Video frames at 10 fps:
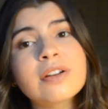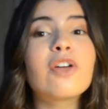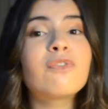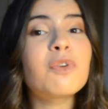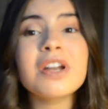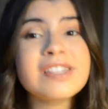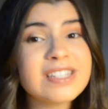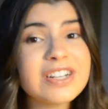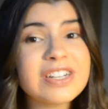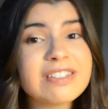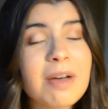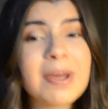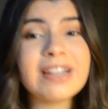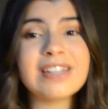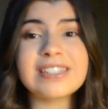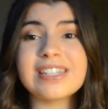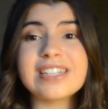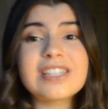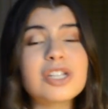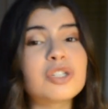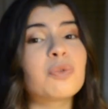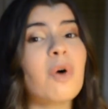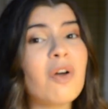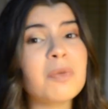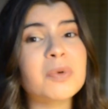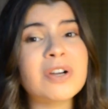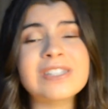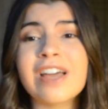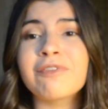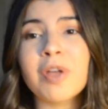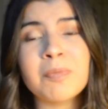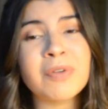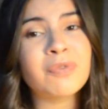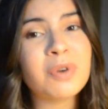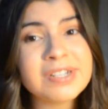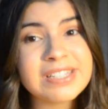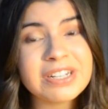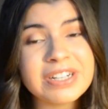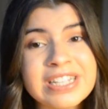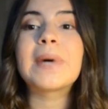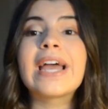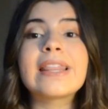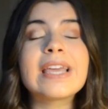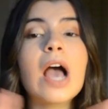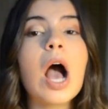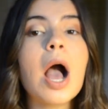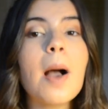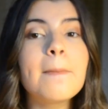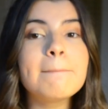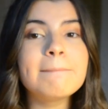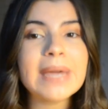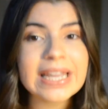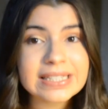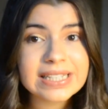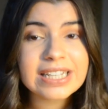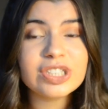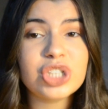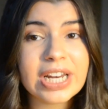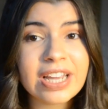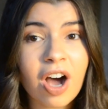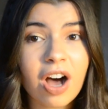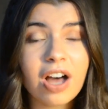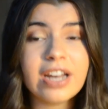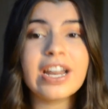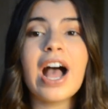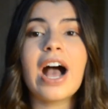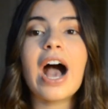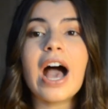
The fourth series on my list is the 12 Boys I've Loved Before series by the amazing Jenny Han.